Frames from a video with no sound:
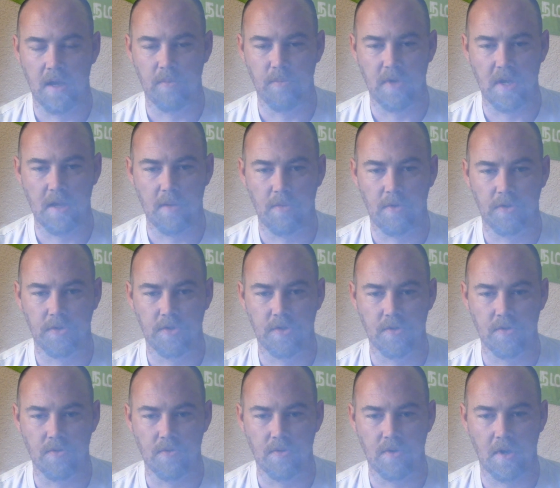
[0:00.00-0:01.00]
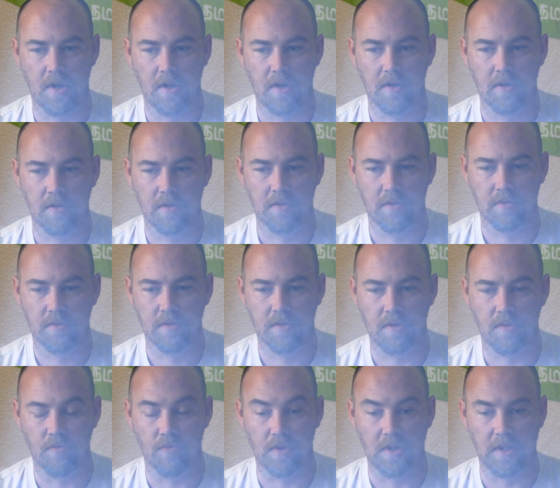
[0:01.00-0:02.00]
be able to
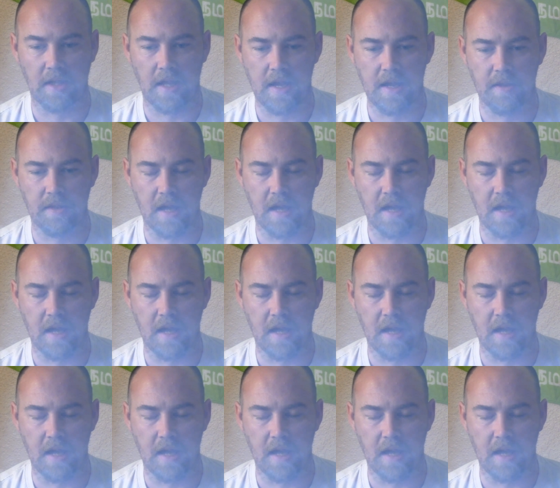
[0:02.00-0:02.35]
relay